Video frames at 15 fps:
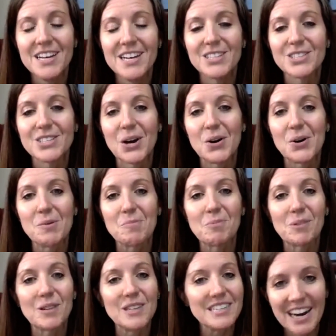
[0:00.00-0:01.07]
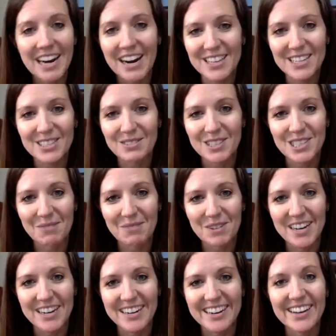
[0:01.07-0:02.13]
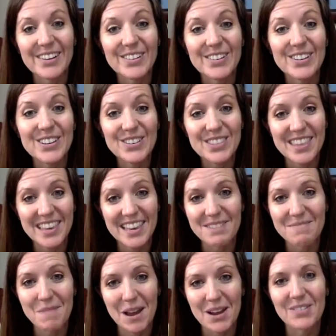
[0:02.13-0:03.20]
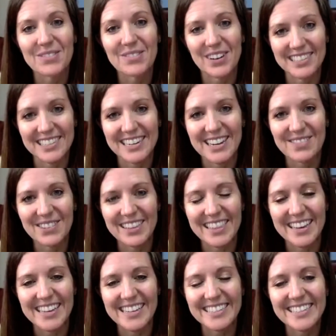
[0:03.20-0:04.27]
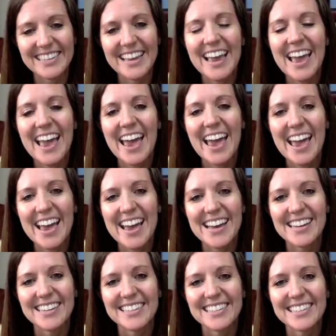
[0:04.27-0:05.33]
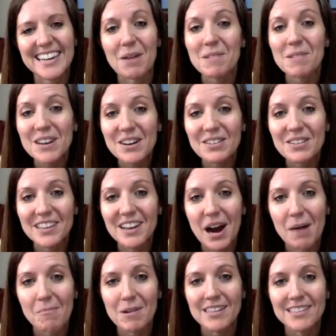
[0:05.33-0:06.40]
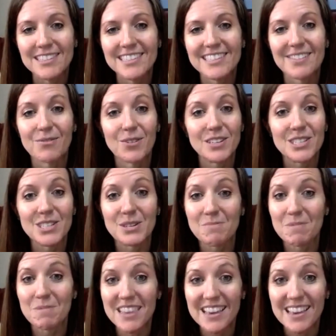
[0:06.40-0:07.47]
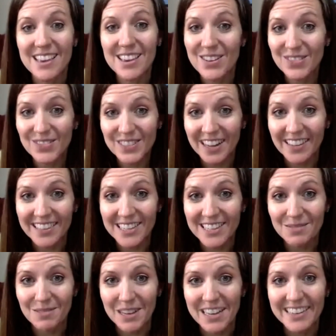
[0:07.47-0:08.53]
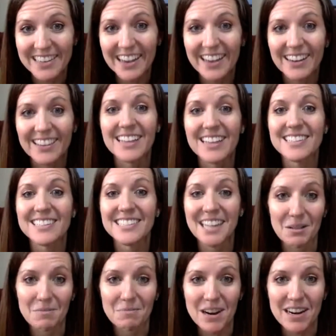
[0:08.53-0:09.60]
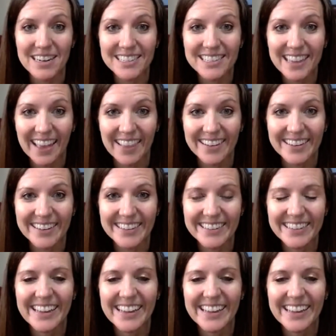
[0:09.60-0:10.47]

So please share this with someone who you think may resonate with it. And let me know in the comments what stupid thing you've done this week, and let's celebrate it together.